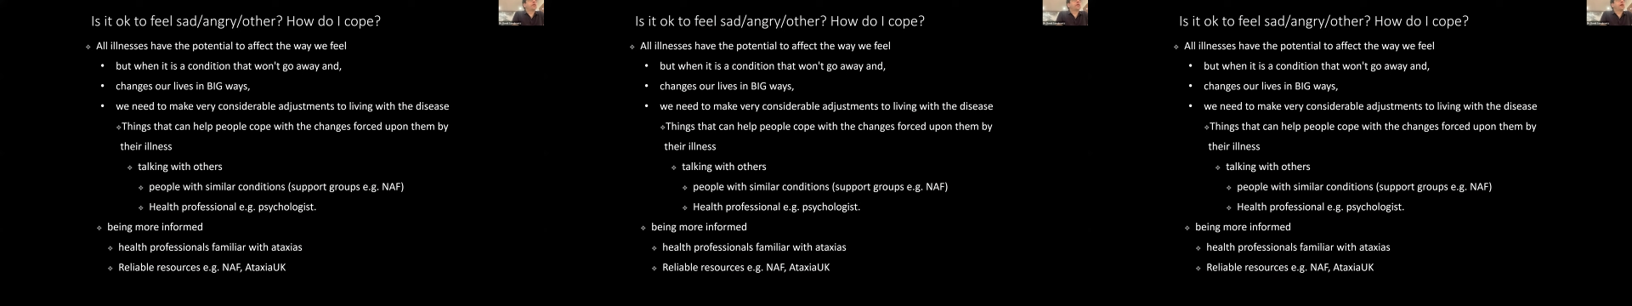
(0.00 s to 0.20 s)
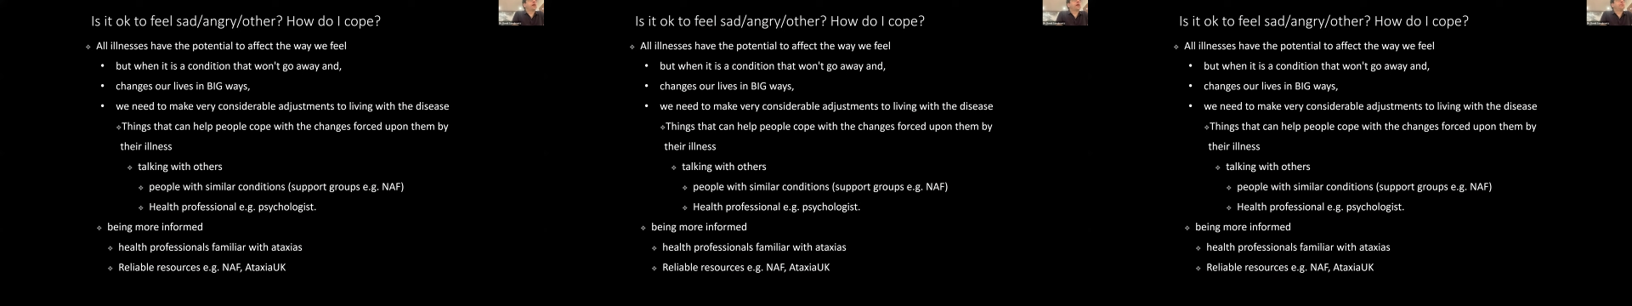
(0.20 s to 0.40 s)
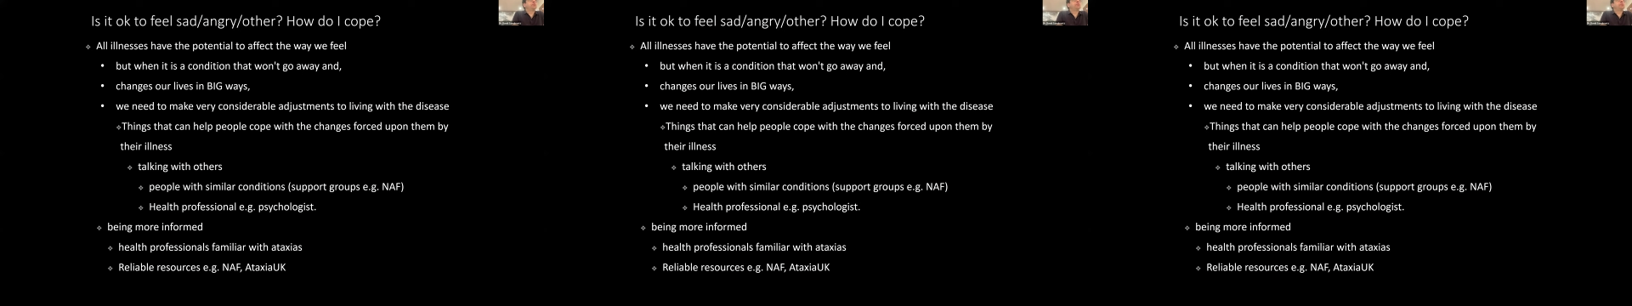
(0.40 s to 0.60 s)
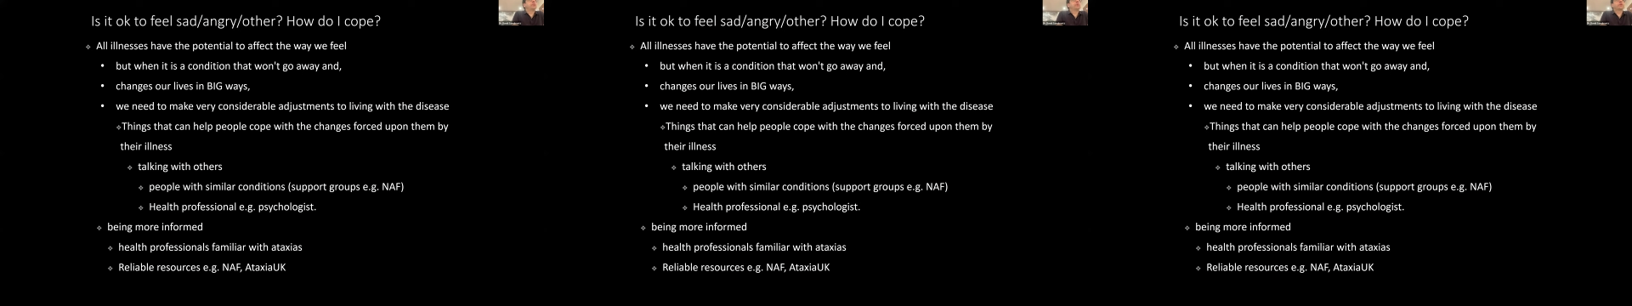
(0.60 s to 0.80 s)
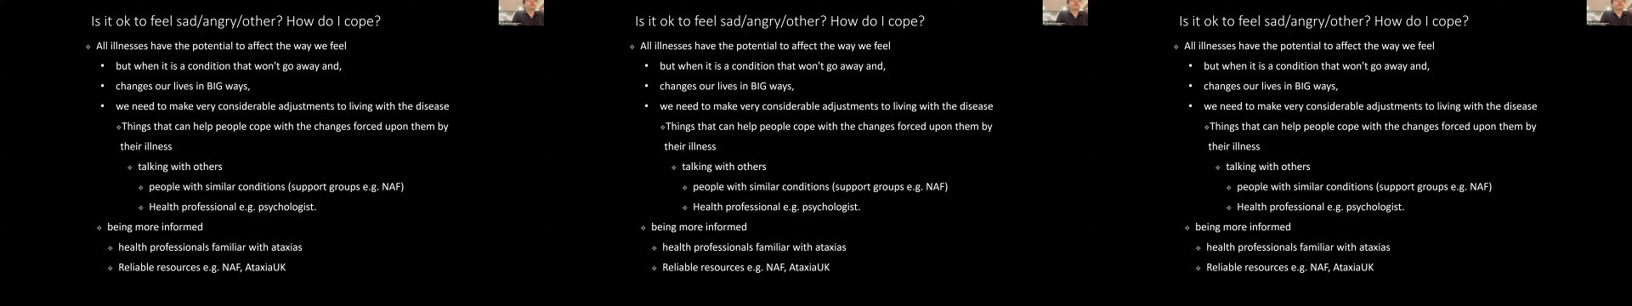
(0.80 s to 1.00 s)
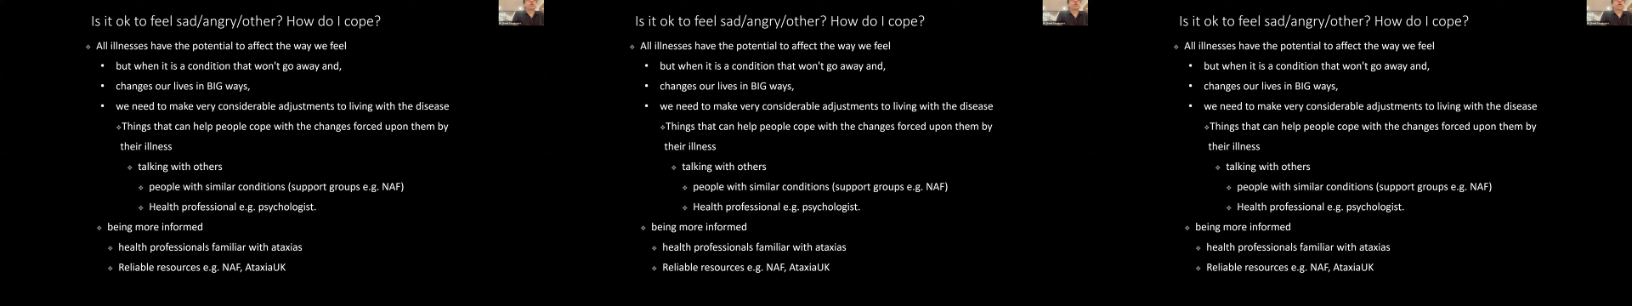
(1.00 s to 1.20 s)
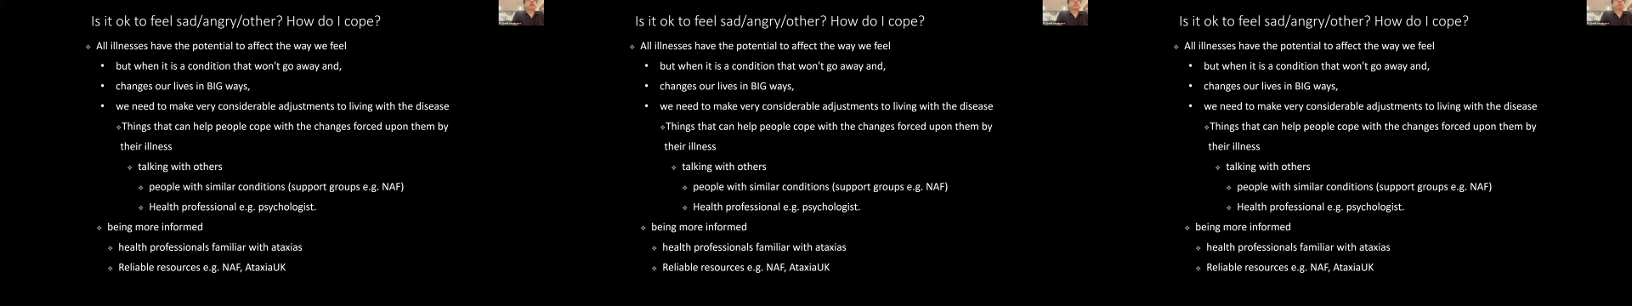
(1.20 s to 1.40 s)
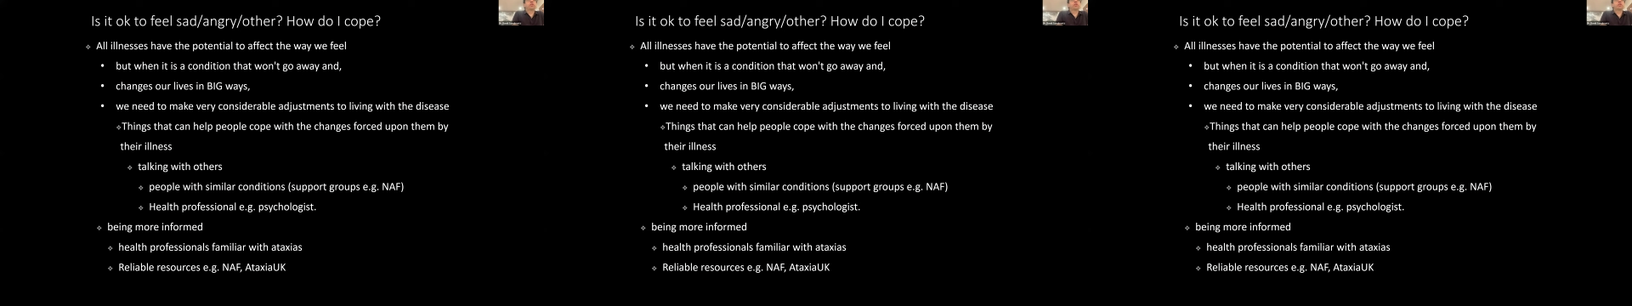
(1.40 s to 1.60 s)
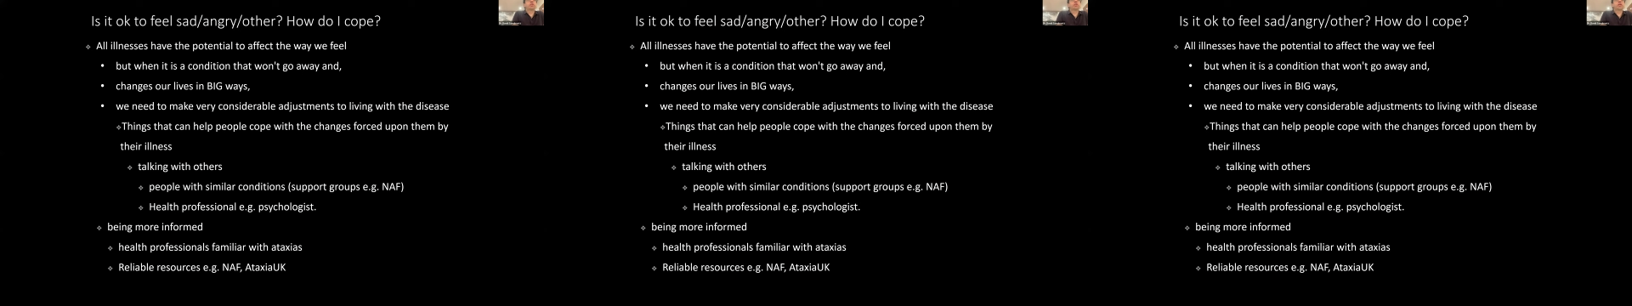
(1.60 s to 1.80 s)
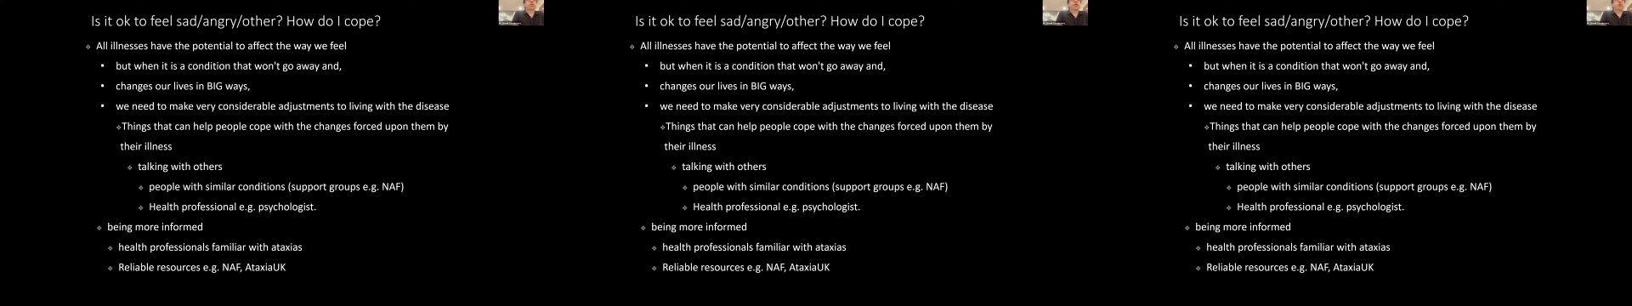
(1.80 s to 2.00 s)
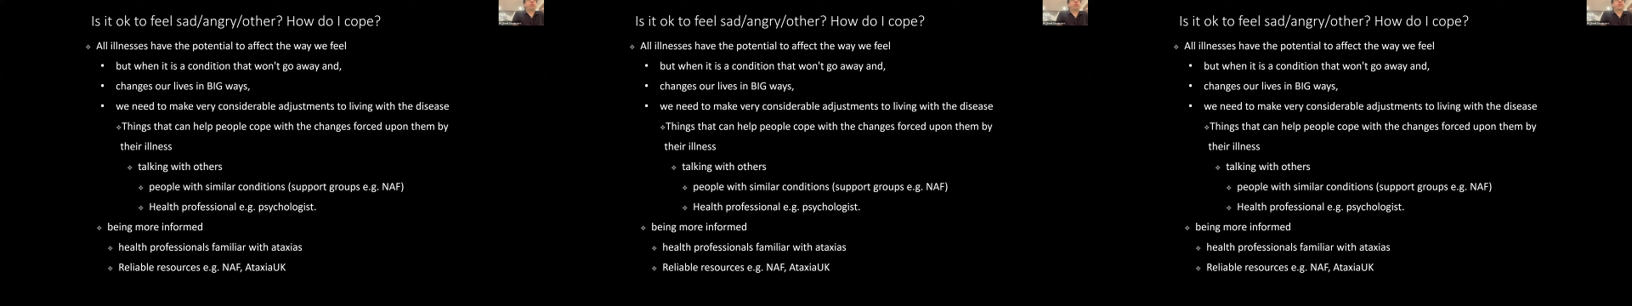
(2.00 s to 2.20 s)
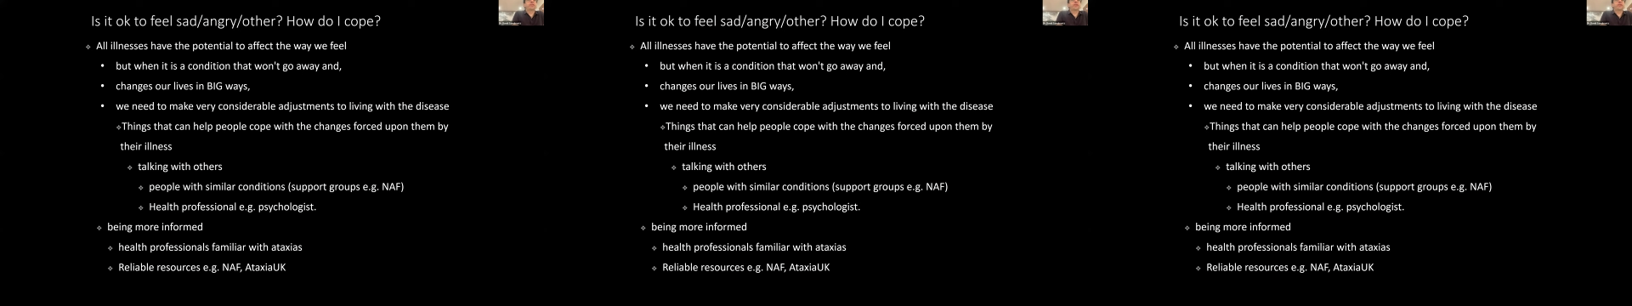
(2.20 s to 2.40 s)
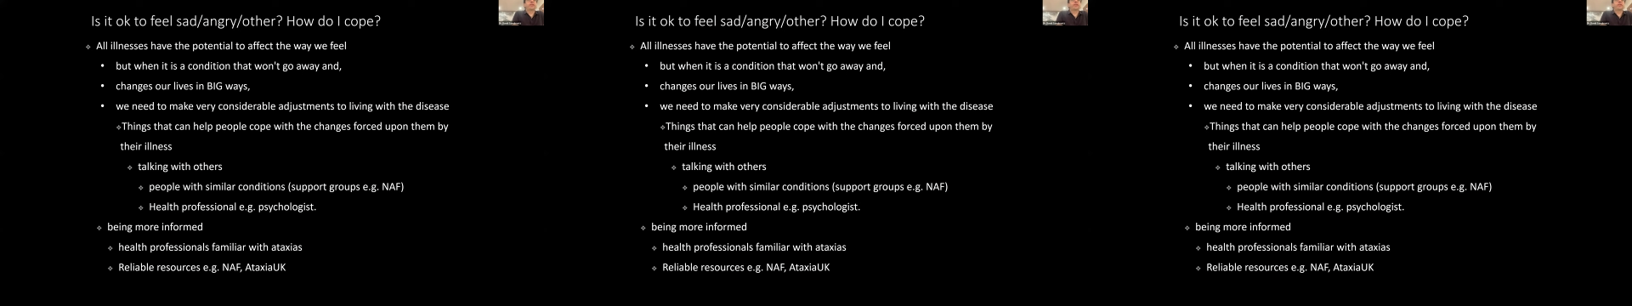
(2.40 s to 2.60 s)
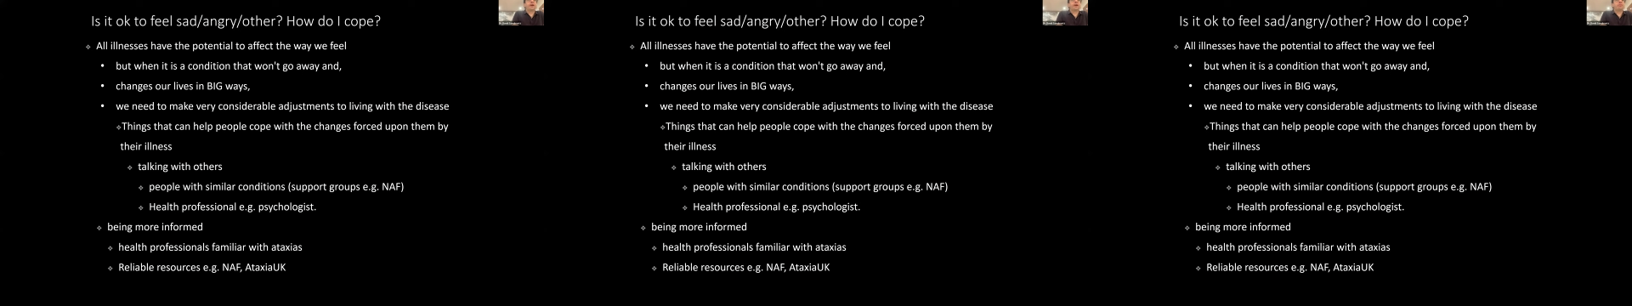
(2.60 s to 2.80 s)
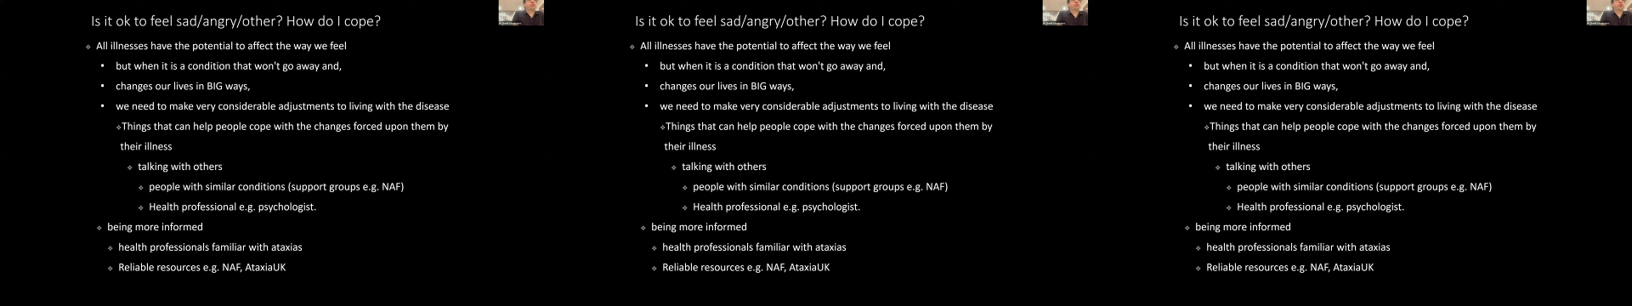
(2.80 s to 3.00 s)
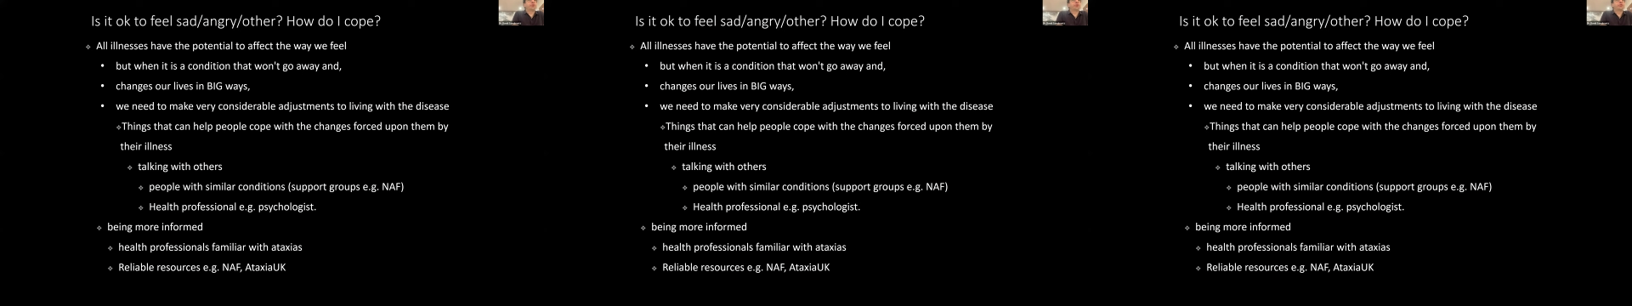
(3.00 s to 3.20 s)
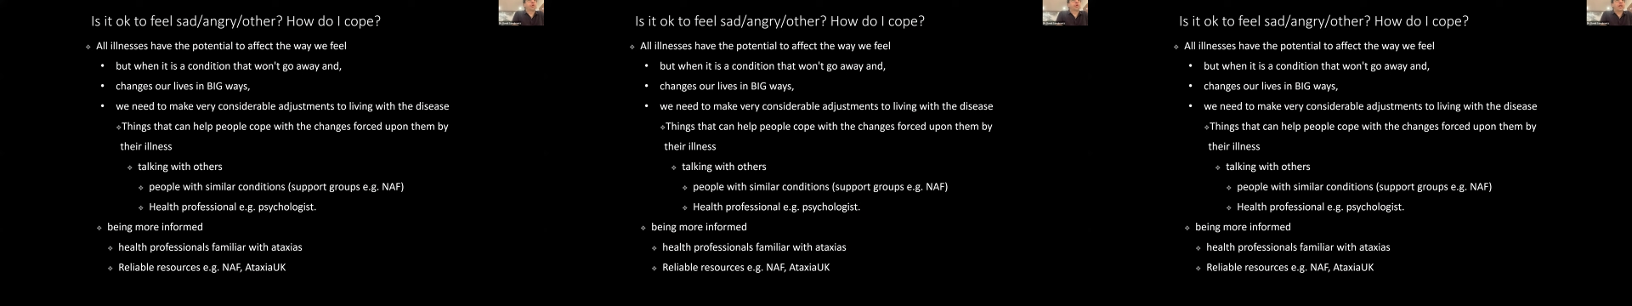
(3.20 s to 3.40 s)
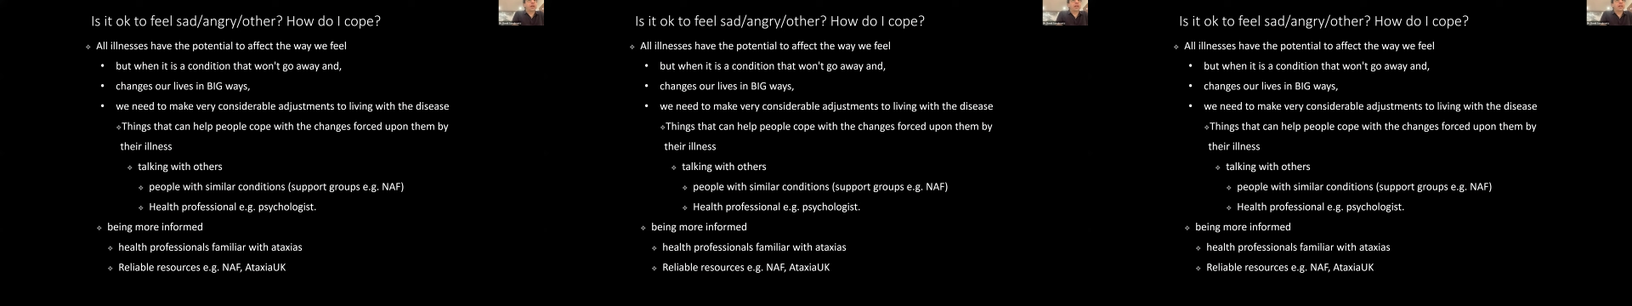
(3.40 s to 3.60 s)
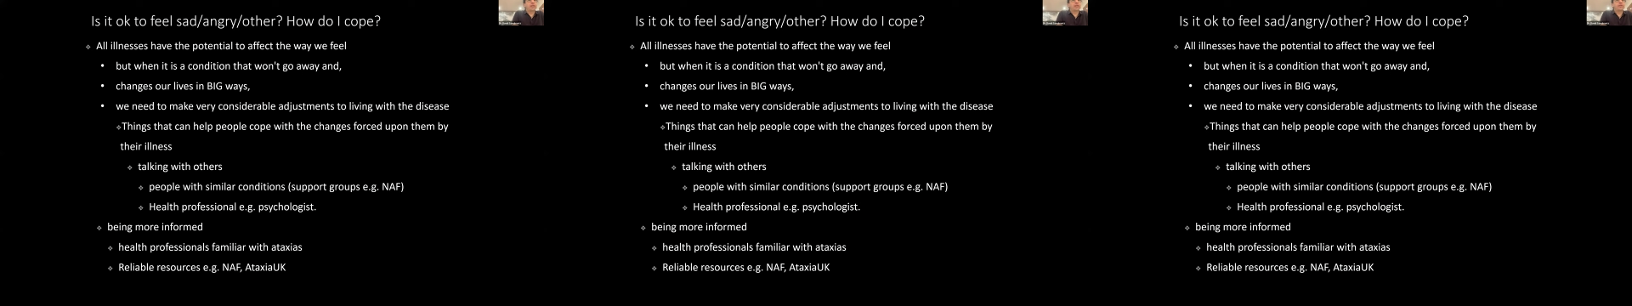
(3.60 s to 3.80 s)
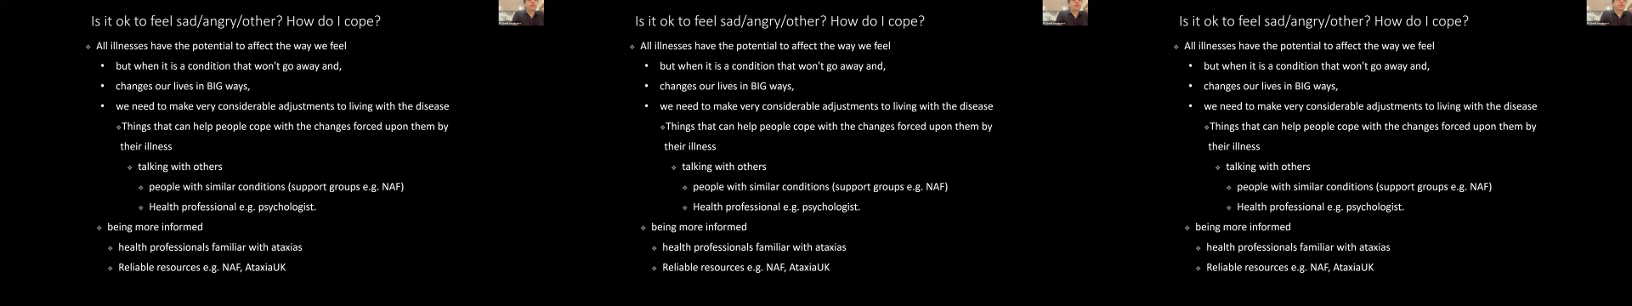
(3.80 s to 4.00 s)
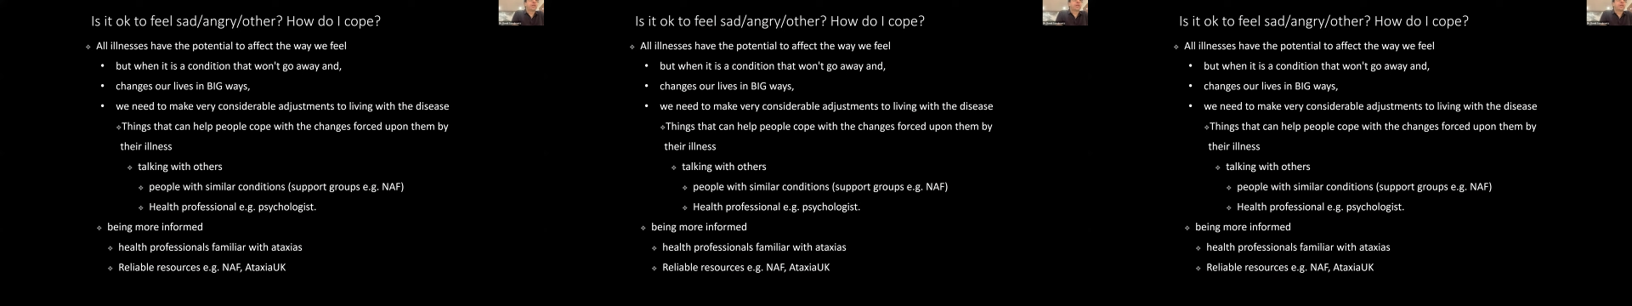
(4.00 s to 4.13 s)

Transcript: (no speaker visible)